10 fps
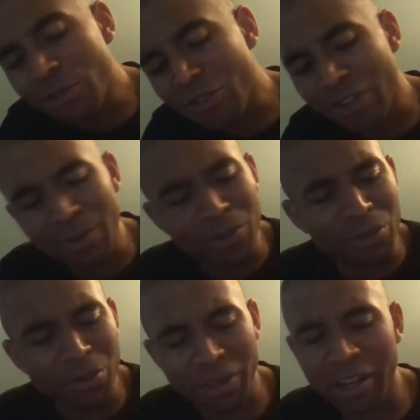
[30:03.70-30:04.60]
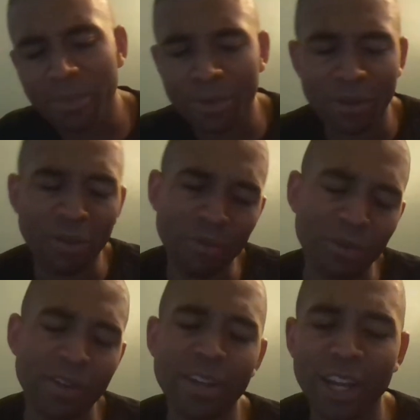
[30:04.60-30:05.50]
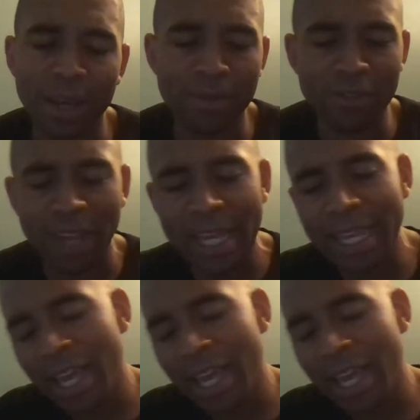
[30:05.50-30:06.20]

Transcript: years, I went through therapy 3 times, psych,